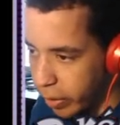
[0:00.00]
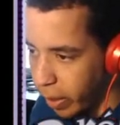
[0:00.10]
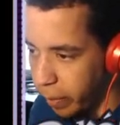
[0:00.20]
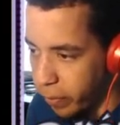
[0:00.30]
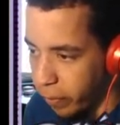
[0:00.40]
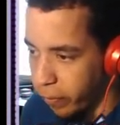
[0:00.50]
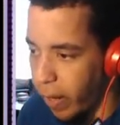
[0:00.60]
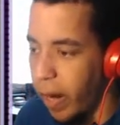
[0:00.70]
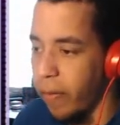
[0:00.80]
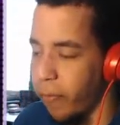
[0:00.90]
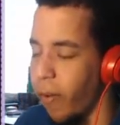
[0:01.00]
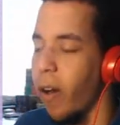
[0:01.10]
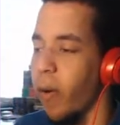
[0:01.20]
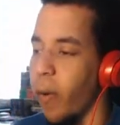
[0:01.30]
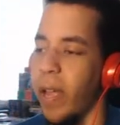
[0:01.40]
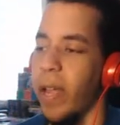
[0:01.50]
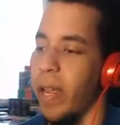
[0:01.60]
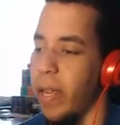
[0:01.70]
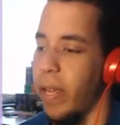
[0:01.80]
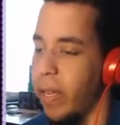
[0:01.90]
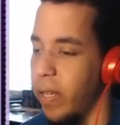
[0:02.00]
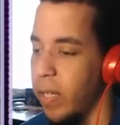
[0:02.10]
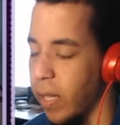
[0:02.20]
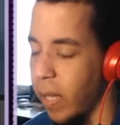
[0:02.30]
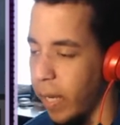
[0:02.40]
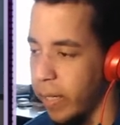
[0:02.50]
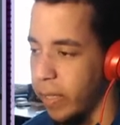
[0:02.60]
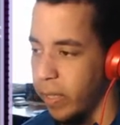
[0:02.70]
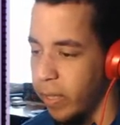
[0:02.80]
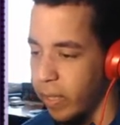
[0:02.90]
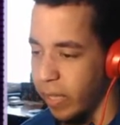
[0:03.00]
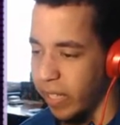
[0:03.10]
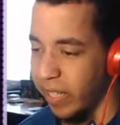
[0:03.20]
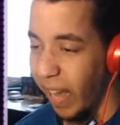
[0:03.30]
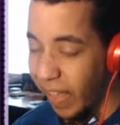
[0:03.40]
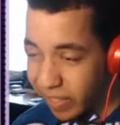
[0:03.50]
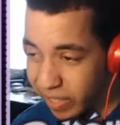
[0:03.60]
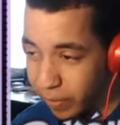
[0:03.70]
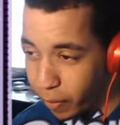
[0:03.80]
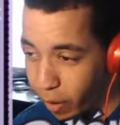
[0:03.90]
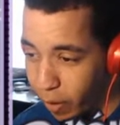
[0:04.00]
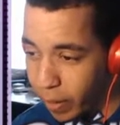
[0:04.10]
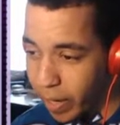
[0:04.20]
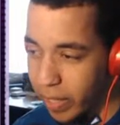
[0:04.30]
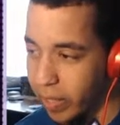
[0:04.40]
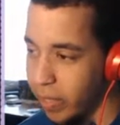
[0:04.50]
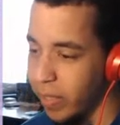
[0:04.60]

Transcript: Comes from very far away like like a galaxy far away.